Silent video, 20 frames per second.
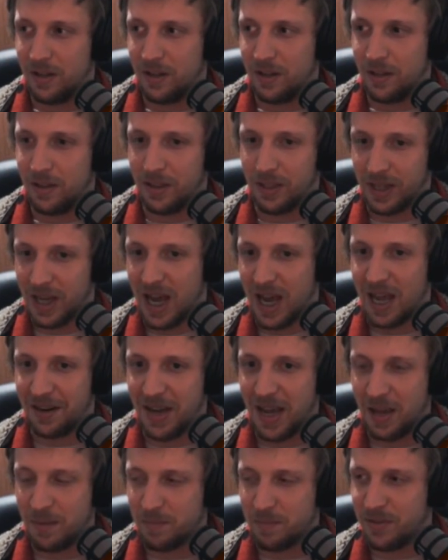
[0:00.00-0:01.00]
the card
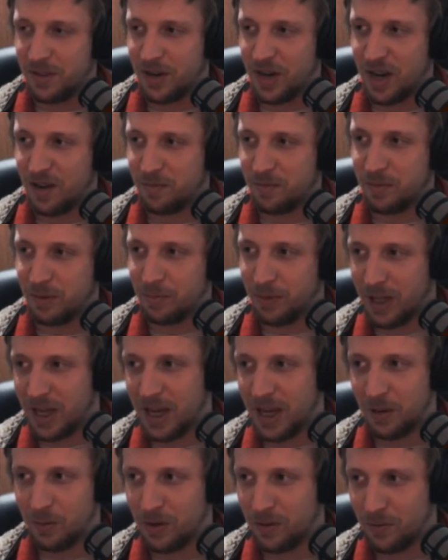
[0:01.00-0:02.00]
names that I've been
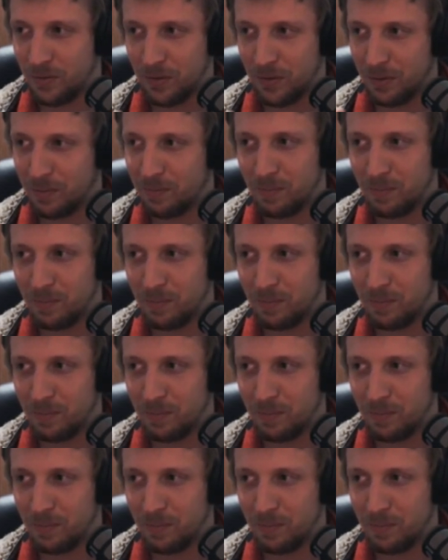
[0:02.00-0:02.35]
playing with for